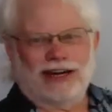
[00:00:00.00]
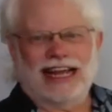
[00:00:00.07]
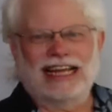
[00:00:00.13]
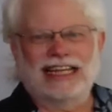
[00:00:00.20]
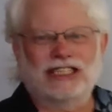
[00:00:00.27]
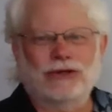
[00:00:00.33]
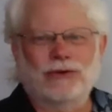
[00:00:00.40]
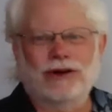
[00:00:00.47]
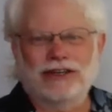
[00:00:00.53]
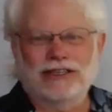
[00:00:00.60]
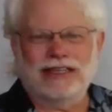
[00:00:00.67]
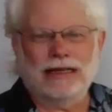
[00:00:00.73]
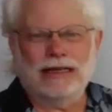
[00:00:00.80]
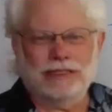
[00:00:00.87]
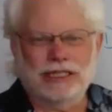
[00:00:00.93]
k squared
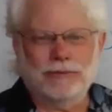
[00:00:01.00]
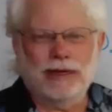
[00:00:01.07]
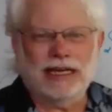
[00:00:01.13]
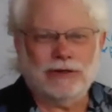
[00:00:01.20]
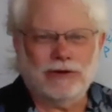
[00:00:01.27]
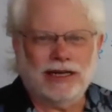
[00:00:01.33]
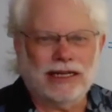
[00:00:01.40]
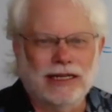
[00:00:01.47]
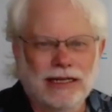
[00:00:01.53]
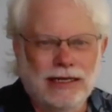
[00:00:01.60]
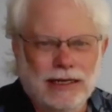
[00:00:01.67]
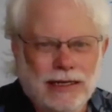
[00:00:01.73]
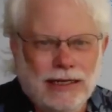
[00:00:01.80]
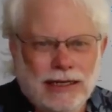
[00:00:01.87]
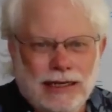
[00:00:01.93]
times the metric.
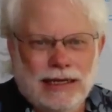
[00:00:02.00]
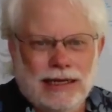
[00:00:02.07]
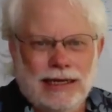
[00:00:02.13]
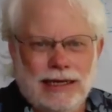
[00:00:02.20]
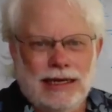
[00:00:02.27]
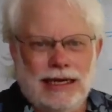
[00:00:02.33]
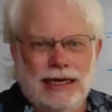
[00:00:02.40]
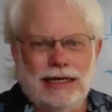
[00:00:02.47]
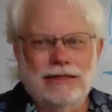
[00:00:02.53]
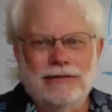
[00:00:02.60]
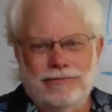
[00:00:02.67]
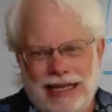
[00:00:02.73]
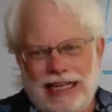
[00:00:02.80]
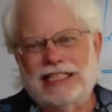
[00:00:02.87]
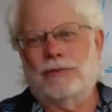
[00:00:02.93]
And
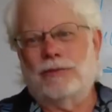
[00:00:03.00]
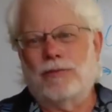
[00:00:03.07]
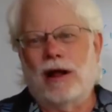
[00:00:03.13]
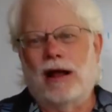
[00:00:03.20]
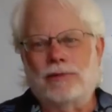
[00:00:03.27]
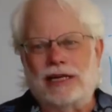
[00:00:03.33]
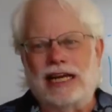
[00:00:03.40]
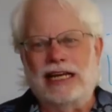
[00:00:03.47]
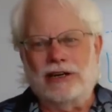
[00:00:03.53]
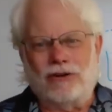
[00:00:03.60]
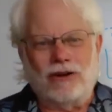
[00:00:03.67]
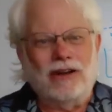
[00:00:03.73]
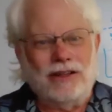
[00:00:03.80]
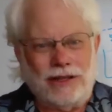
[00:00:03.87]
that's the propagator